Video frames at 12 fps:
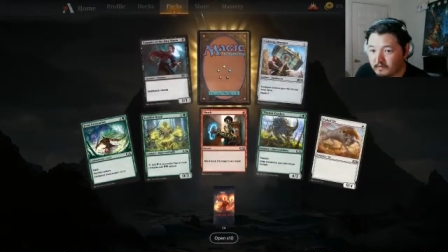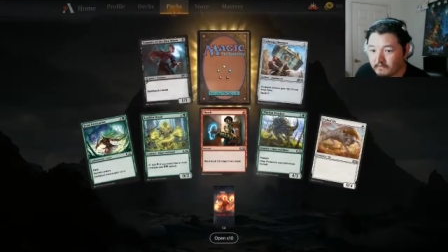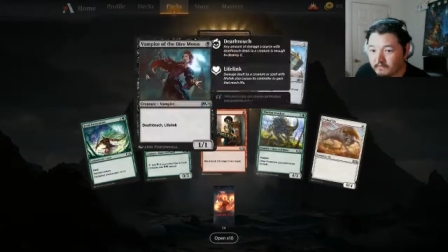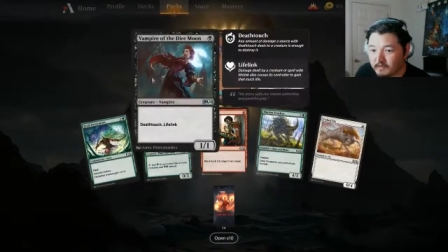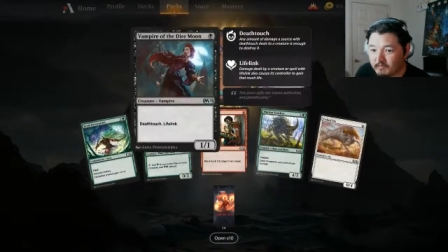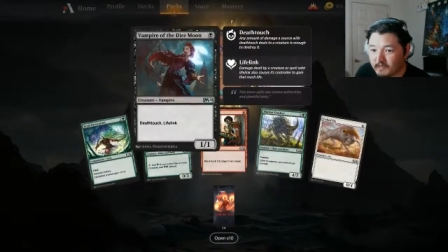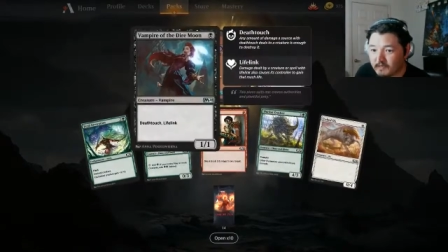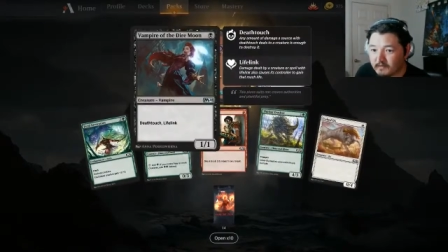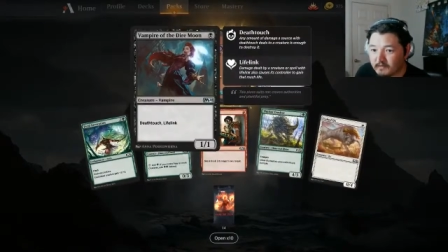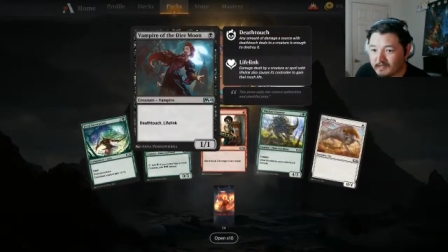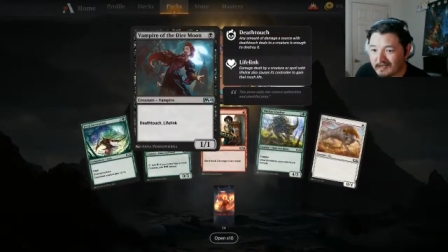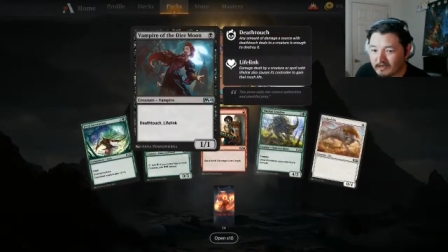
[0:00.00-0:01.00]
Vampire of
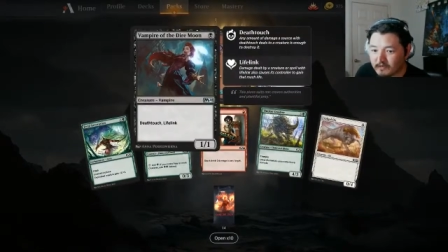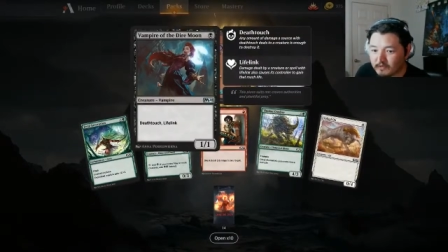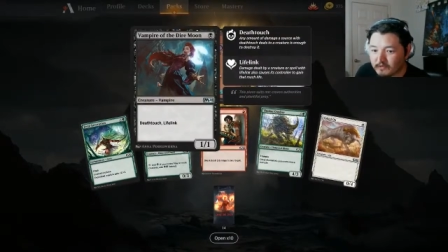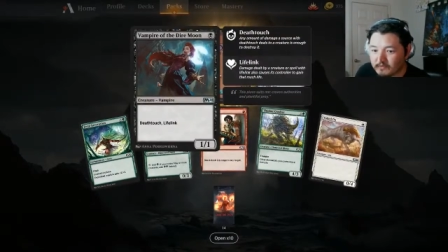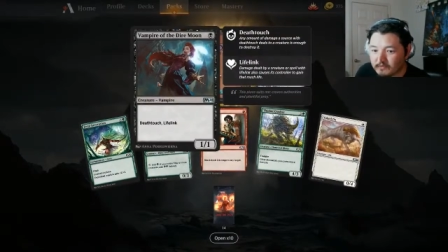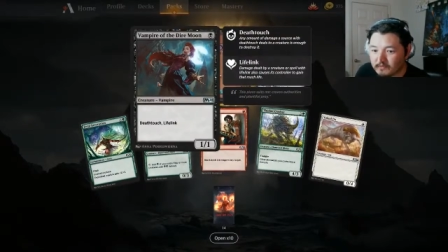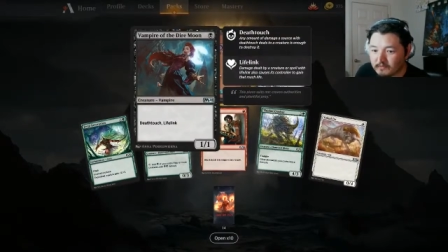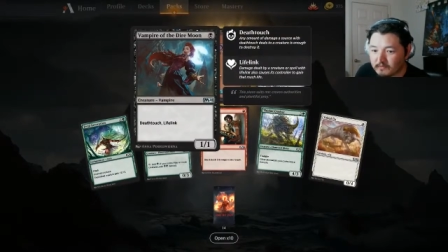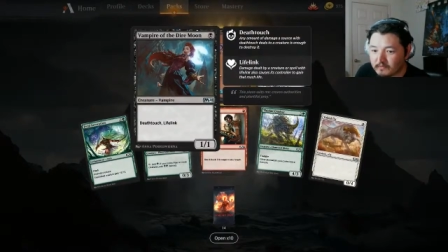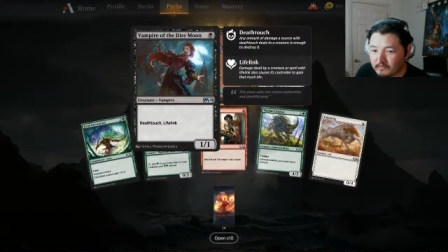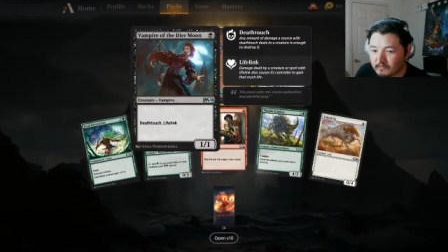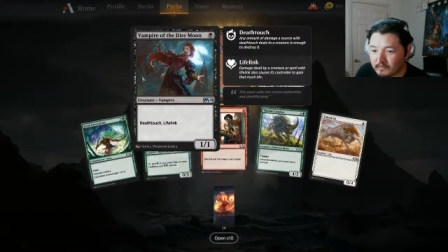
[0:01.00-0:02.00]
the Dire Moon.
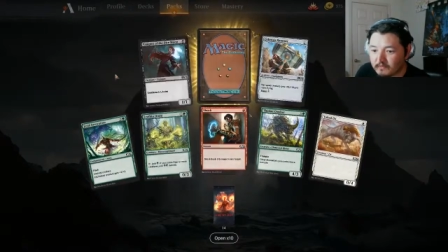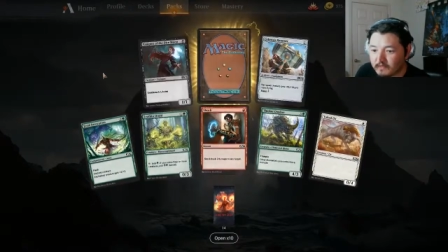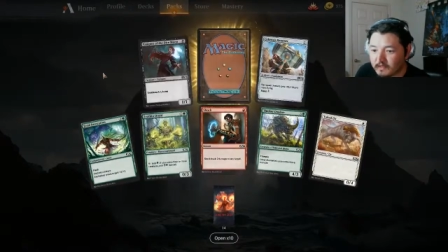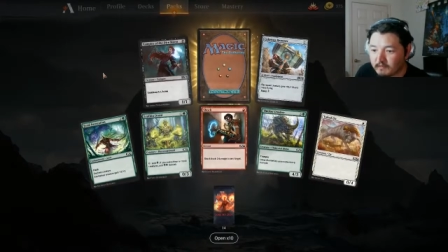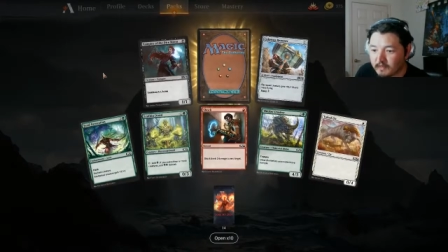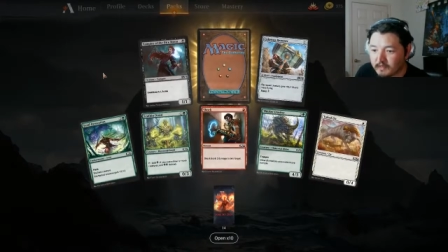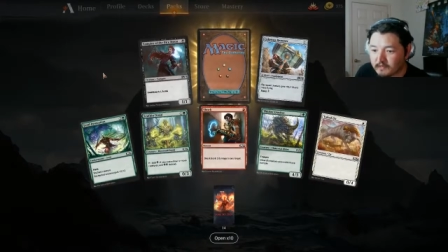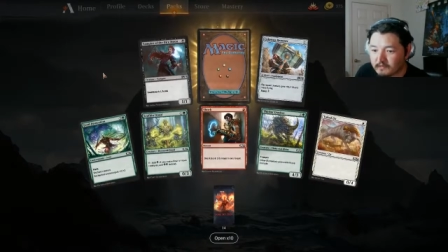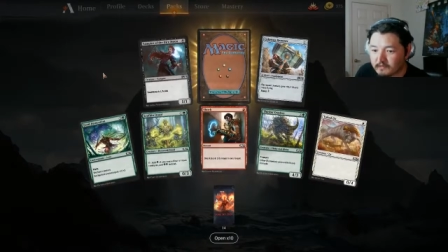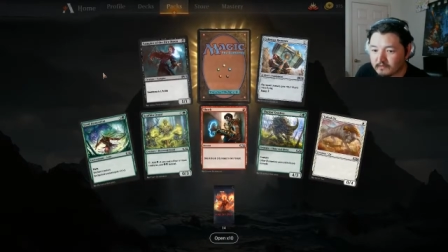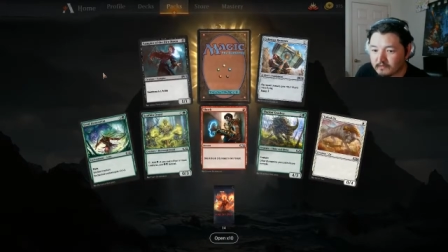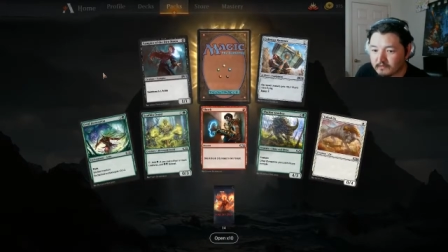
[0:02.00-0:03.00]
Here vampires
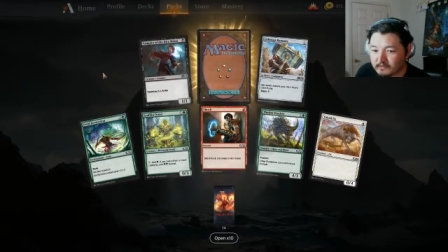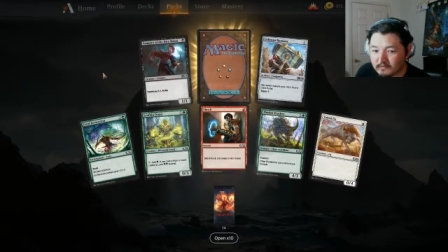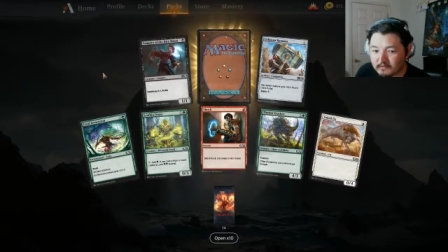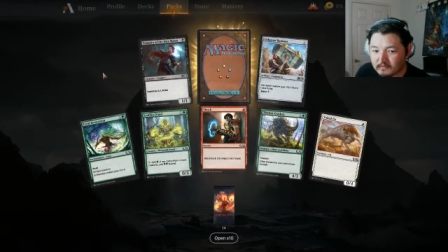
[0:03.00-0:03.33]
are